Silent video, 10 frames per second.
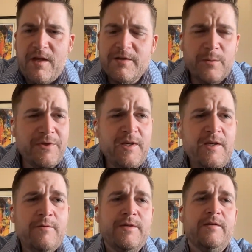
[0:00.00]
So within a
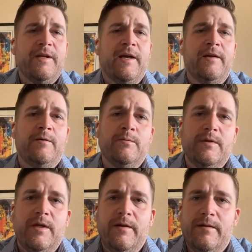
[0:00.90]
utility, I know
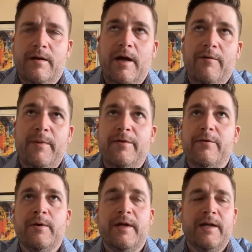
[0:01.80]
I've been
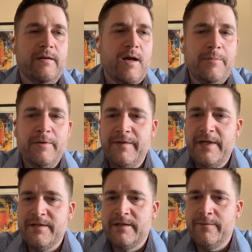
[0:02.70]
through, again, a couple of
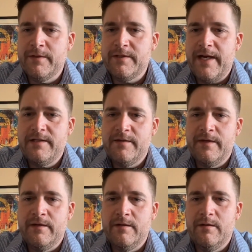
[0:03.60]
these on different sides of
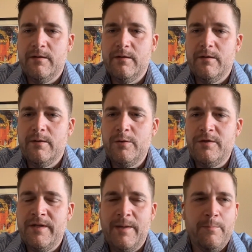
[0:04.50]
it. Who
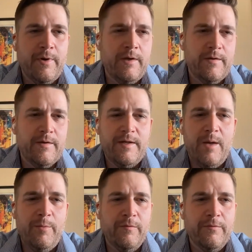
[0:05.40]
should they bring to the
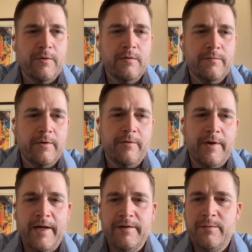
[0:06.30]
table for
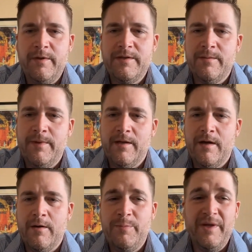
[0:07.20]
GridEx? Who needs to be
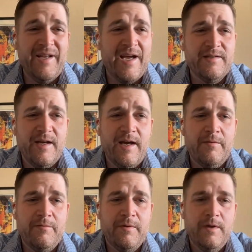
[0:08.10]
there? Who'd be nice to
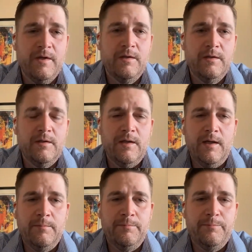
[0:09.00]
have?
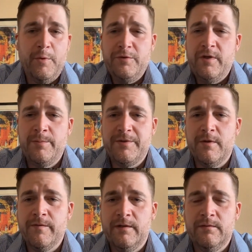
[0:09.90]
Who should
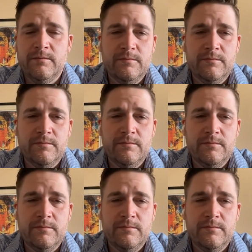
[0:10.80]
observe it?